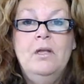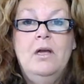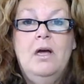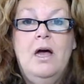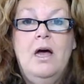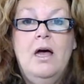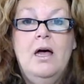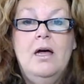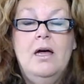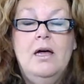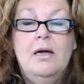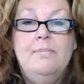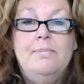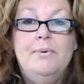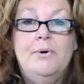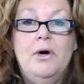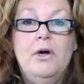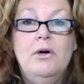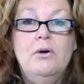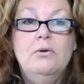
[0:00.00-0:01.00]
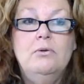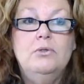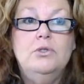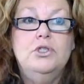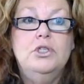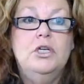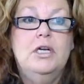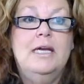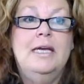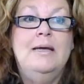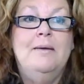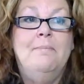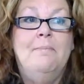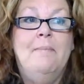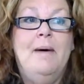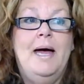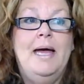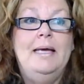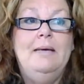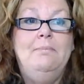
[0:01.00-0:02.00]
approach. It
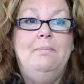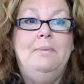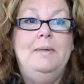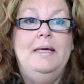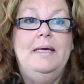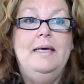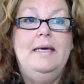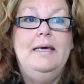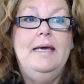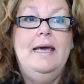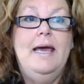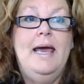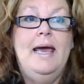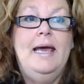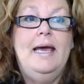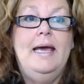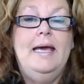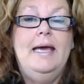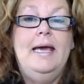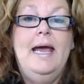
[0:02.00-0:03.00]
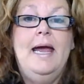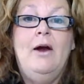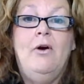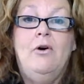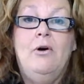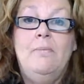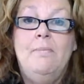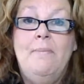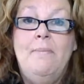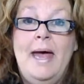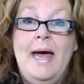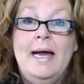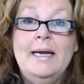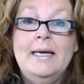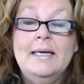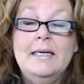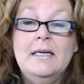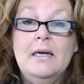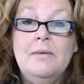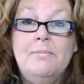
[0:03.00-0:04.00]
might be a
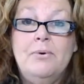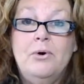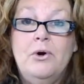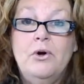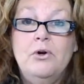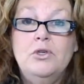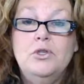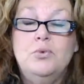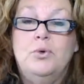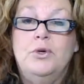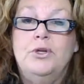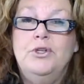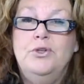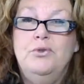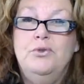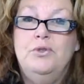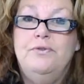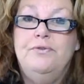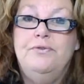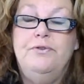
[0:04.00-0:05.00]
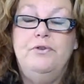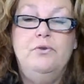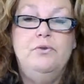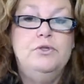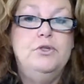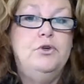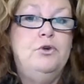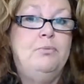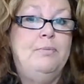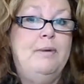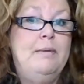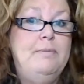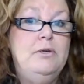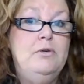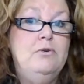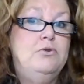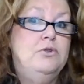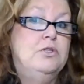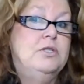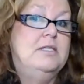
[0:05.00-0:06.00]
aromatic approach where you diffuse it, or maybe
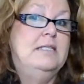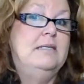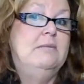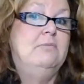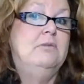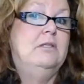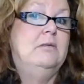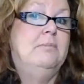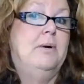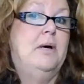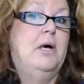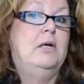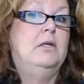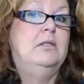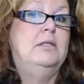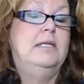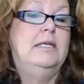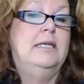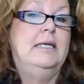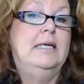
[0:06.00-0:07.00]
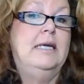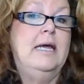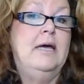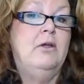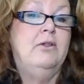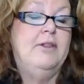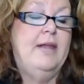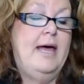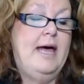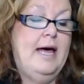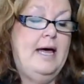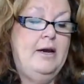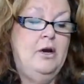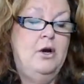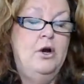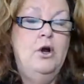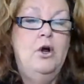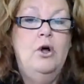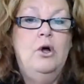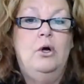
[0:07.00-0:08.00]
you just sit with the bottle and inhale that,
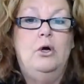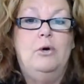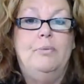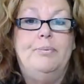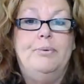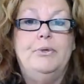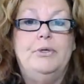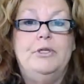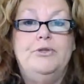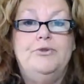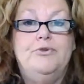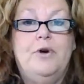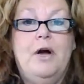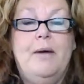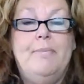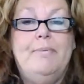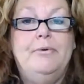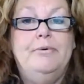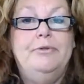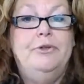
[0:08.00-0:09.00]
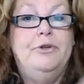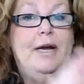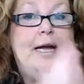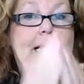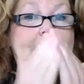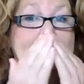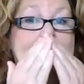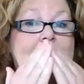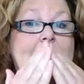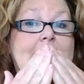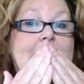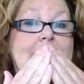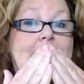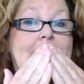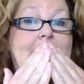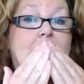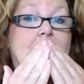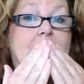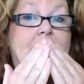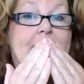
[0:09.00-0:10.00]
or put a drop on your hand and
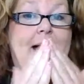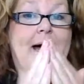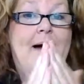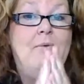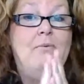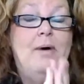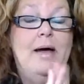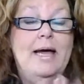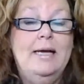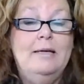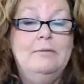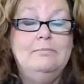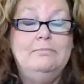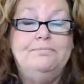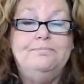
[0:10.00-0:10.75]
inhale that way.